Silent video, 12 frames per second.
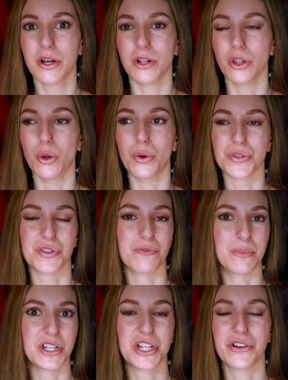laws of
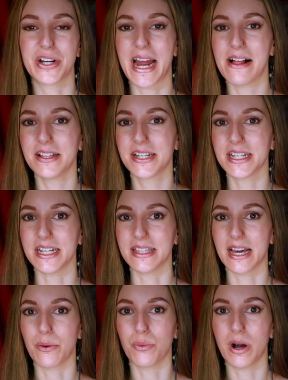materiality
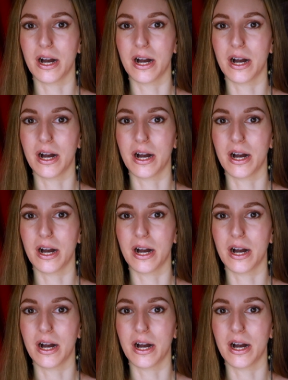that